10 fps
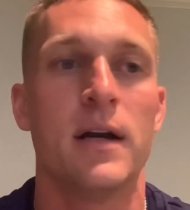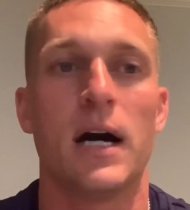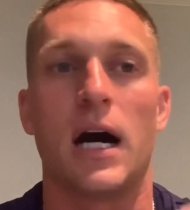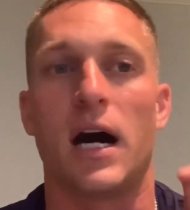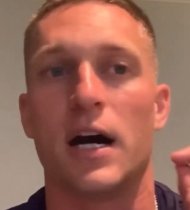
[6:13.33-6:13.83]

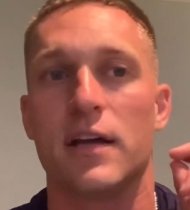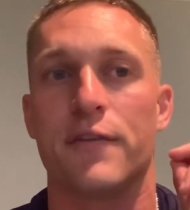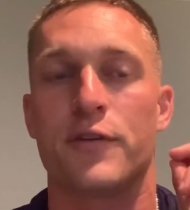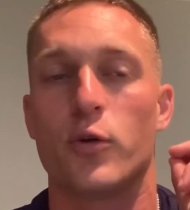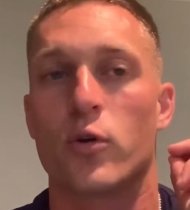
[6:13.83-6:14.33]
Uh,
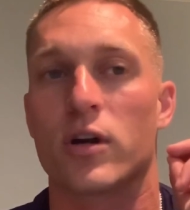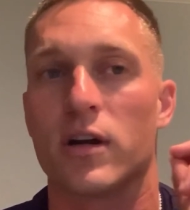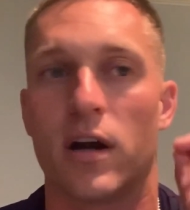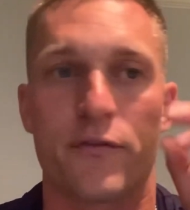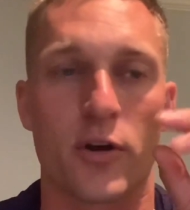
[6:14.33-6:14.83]
if you were,
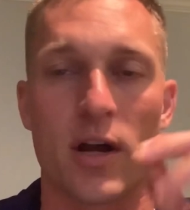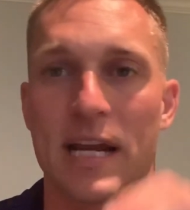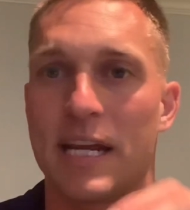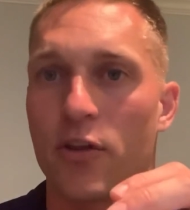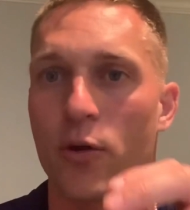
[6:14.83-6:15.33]
if you're on
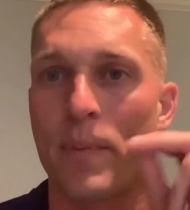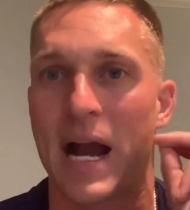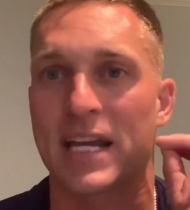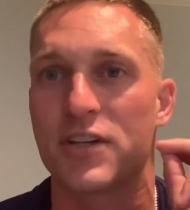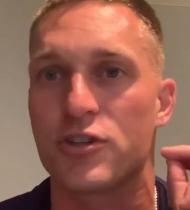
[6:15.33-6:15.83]
any other
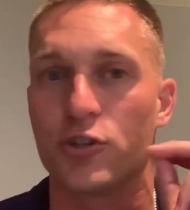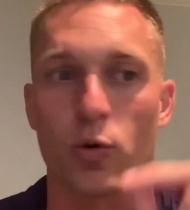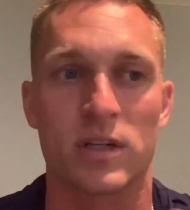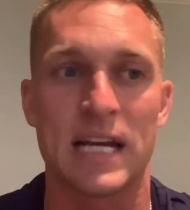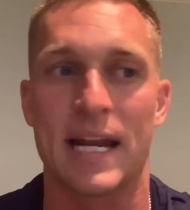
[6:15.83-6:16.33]
package,
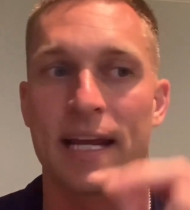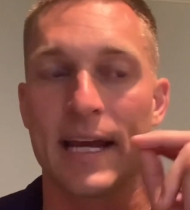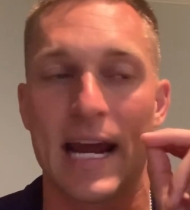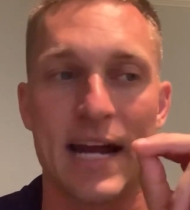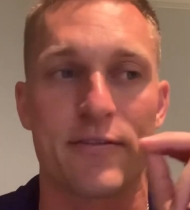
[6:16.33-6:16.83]
you're getting
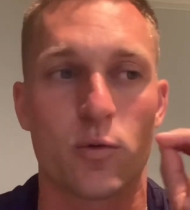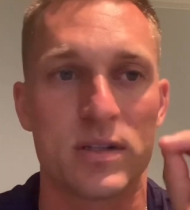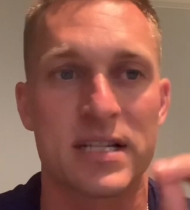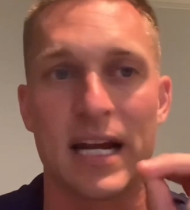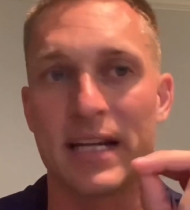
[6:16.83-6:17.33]
it.
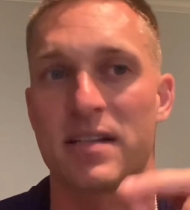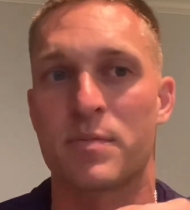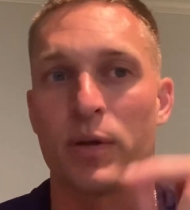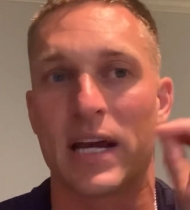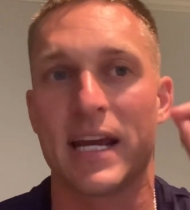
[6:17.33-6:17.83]
Everyone's getting this
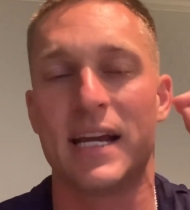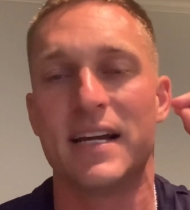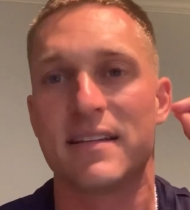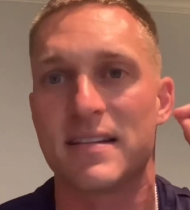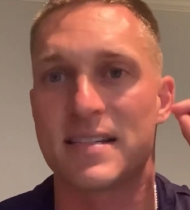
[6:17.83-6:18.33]
play.
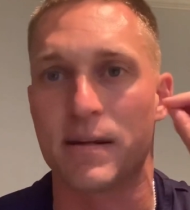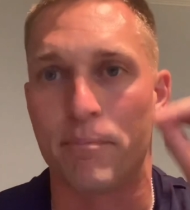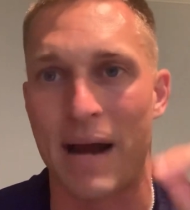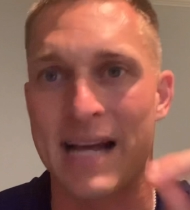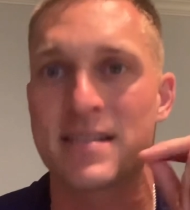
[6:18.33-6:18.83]
This is a
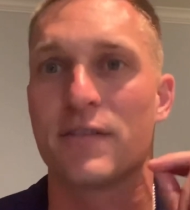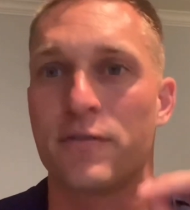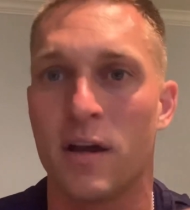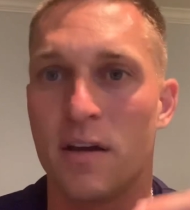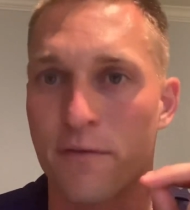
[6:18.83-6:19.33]
massive
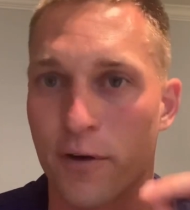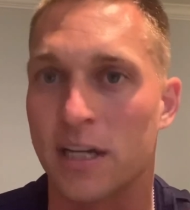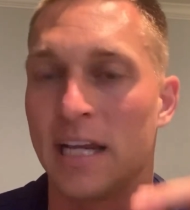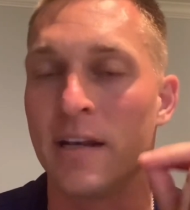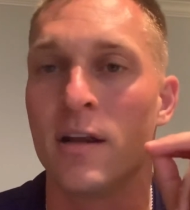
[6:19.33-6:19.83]

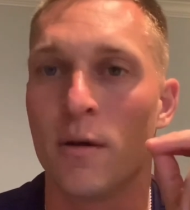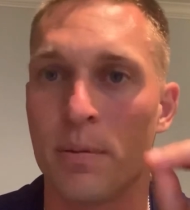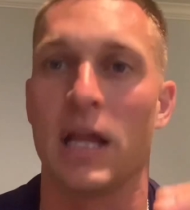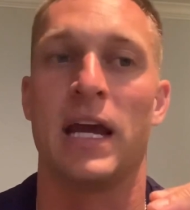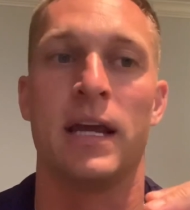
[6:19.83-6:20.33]
freaking
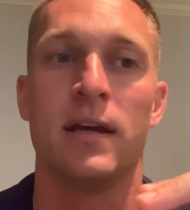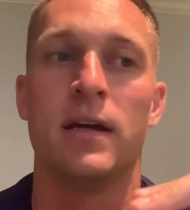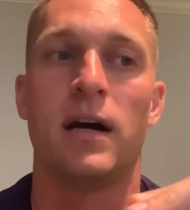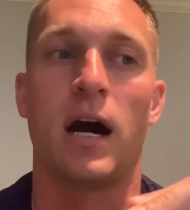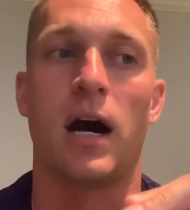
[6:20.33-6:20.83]
play.
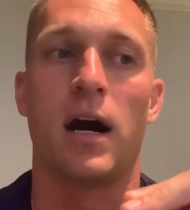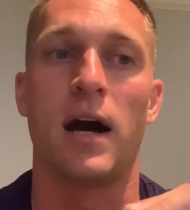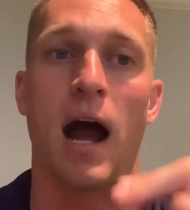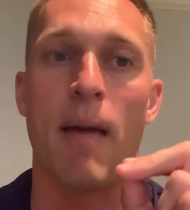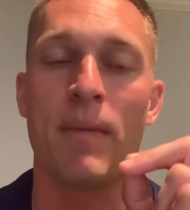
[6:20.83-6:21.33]

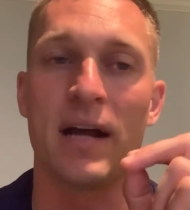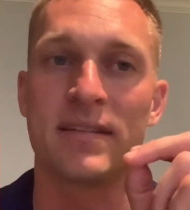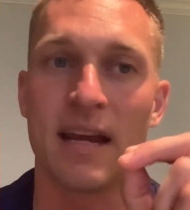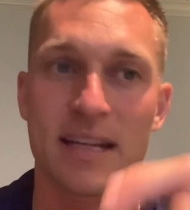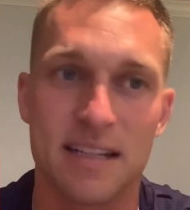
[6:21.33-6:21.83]
Uh, I'm not
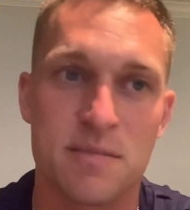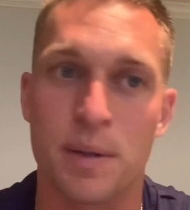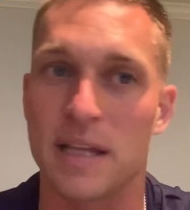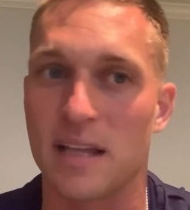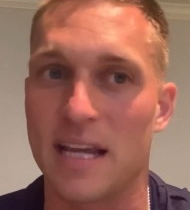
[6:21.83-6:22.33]
taking this
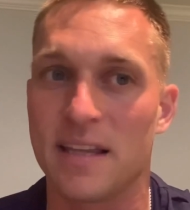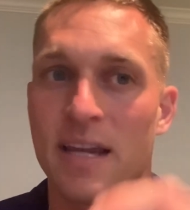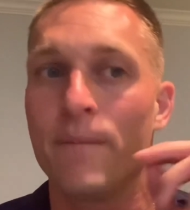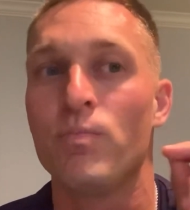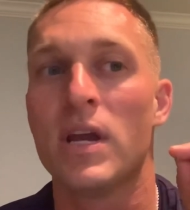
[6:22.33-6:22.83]
play
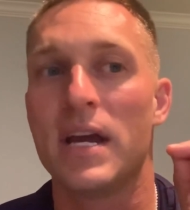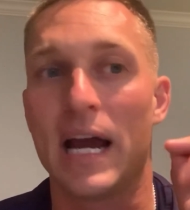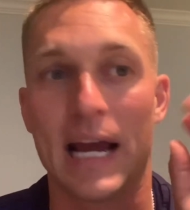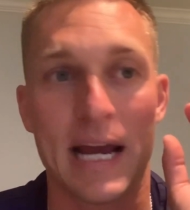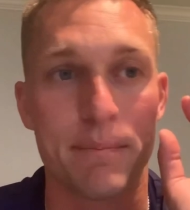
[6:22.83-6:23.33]
lightly.
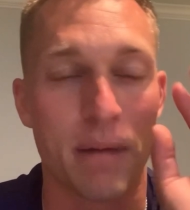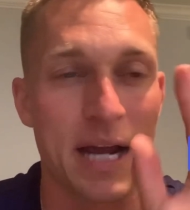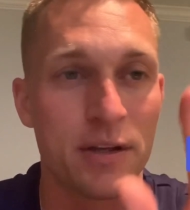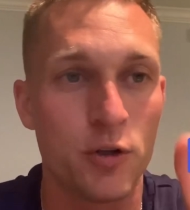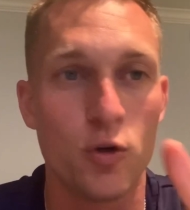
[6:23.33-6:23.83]
And
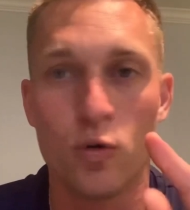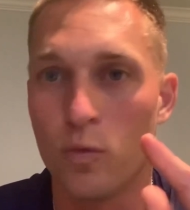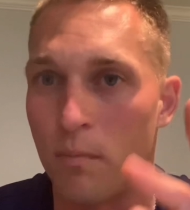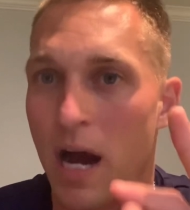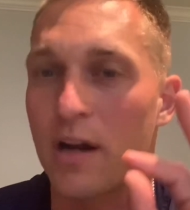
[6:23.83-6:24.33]
my new
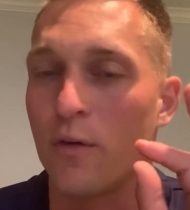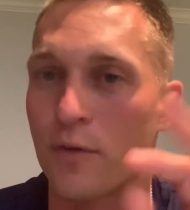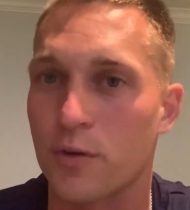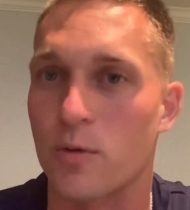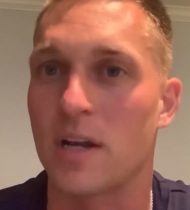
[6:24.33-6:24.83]
motto
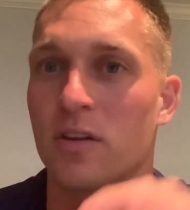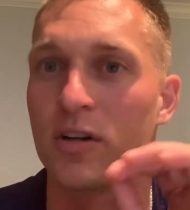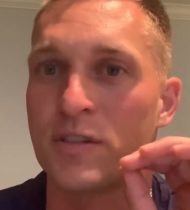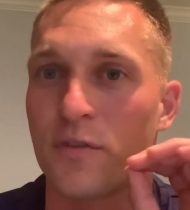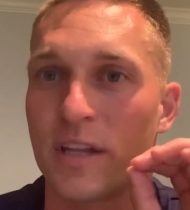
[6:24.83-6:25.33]
for the red
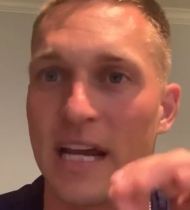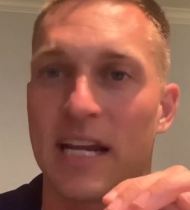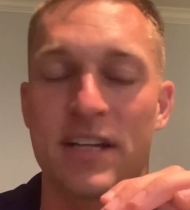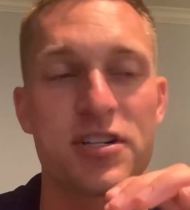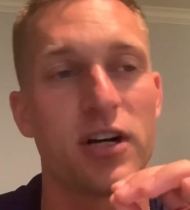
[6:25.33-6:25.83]
alerts for the
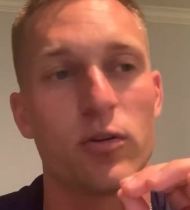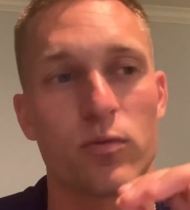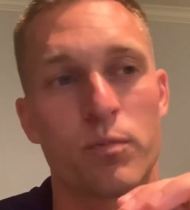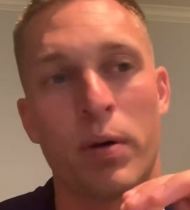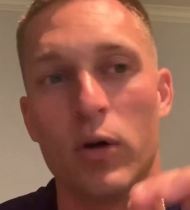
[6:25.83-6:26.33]
NHL
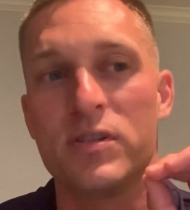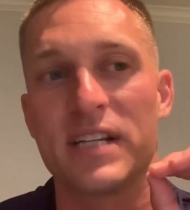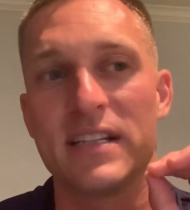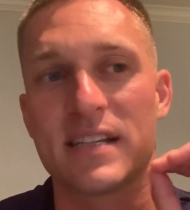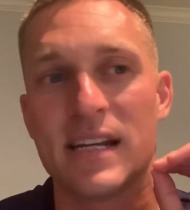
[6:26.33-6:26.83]

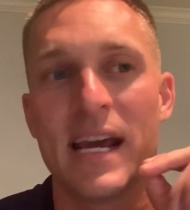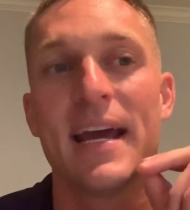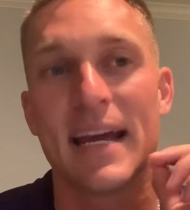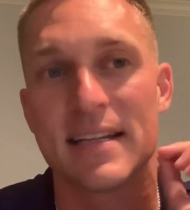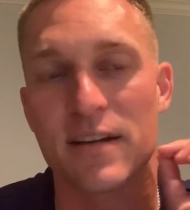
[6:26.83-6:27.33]
postseason
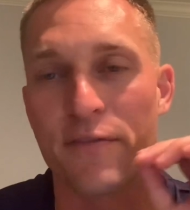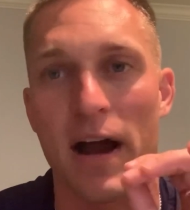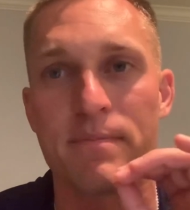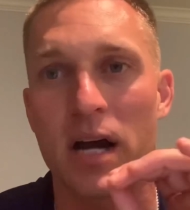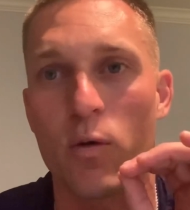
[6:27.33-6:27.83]
is if
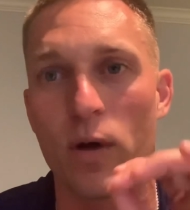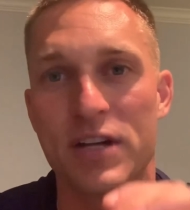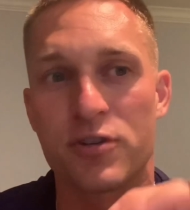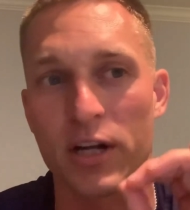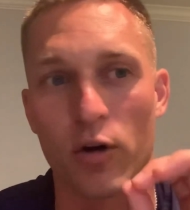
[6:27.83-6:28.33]
I'm not
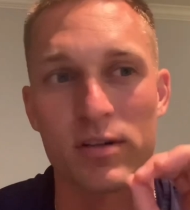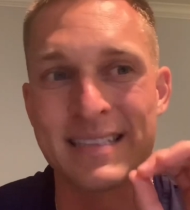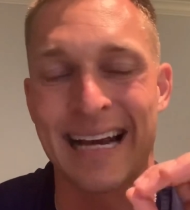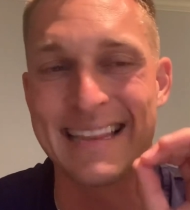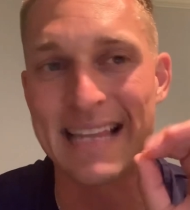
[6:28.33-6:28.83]
wagering over
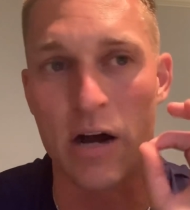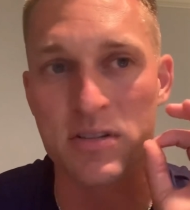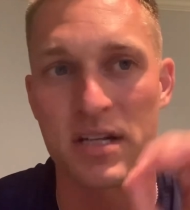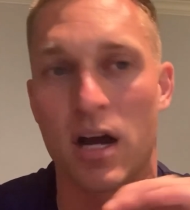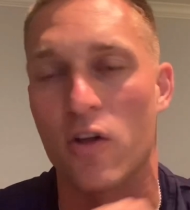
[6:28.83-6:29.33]

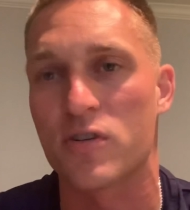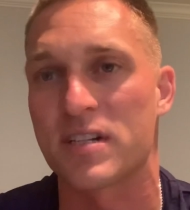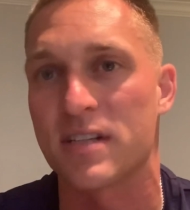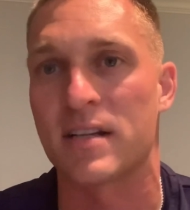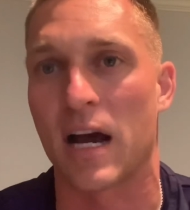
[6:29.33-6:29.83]
$10,000, it
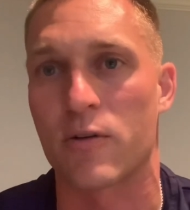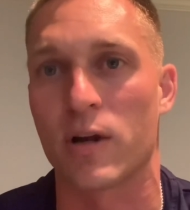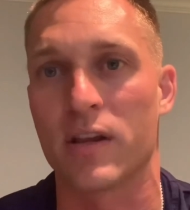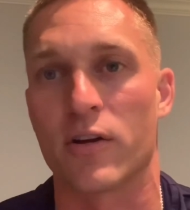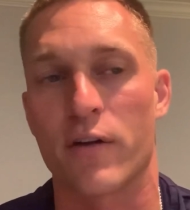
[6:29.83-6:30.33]
is not a
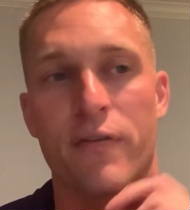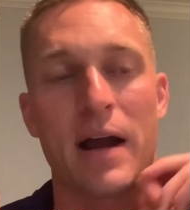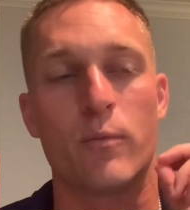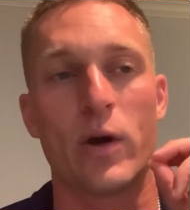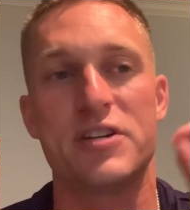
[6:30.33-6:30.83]
red alert. If
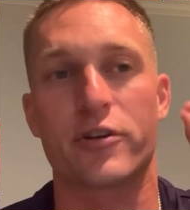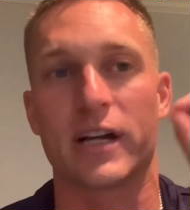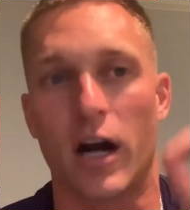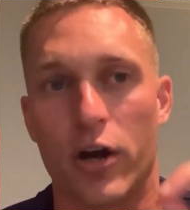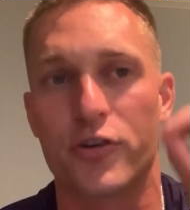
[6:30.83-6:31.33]
I'm
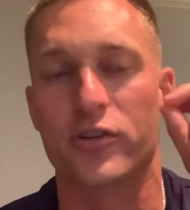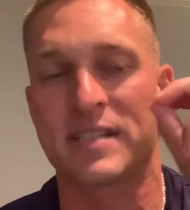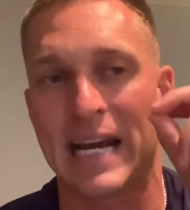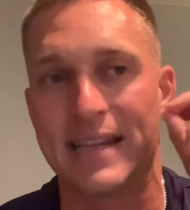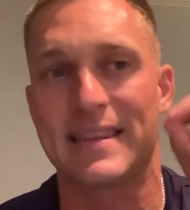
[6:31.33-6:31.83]
wagering under
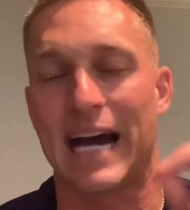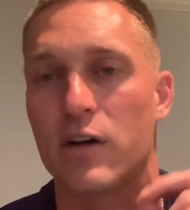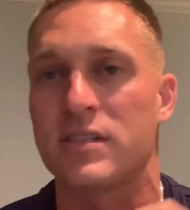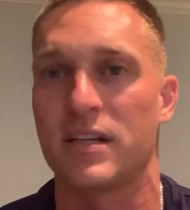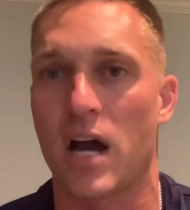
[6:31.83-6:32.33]

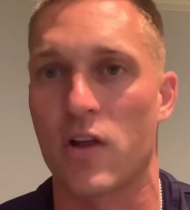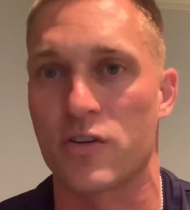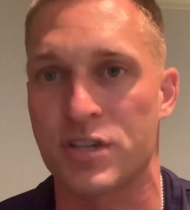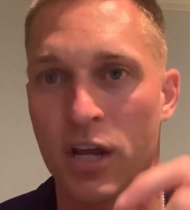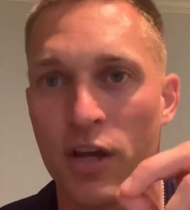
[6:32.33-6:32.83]

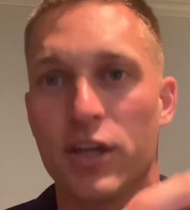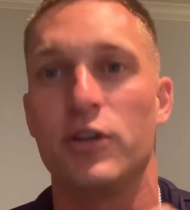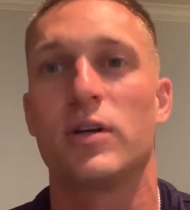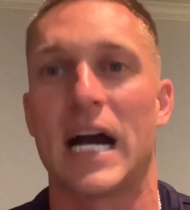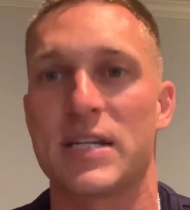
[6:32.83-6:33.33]
$10,000,
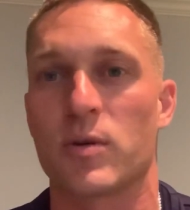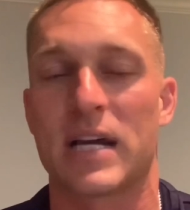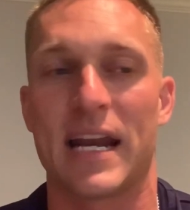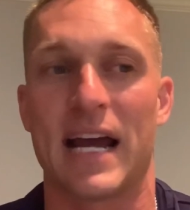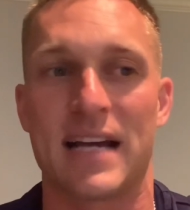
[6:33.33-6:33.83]
you guys will
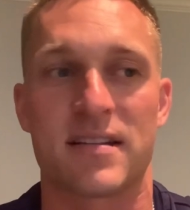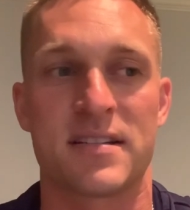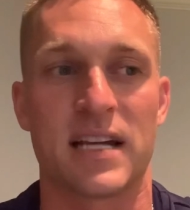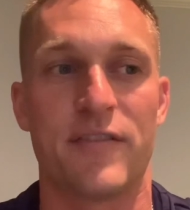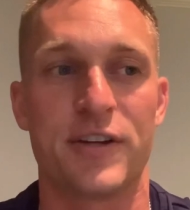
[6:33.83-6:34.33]
get it as a
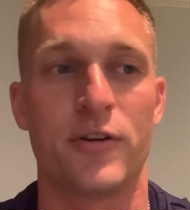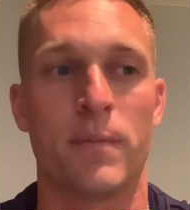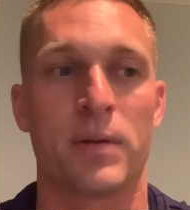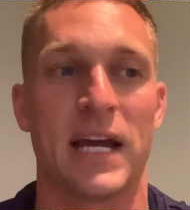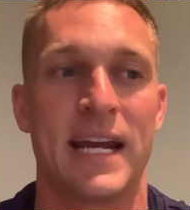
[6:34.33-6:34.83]
seven
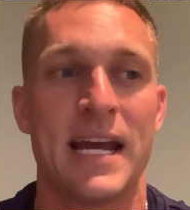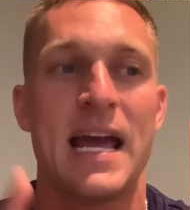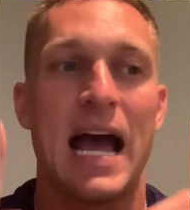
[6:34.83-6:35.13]
unit play.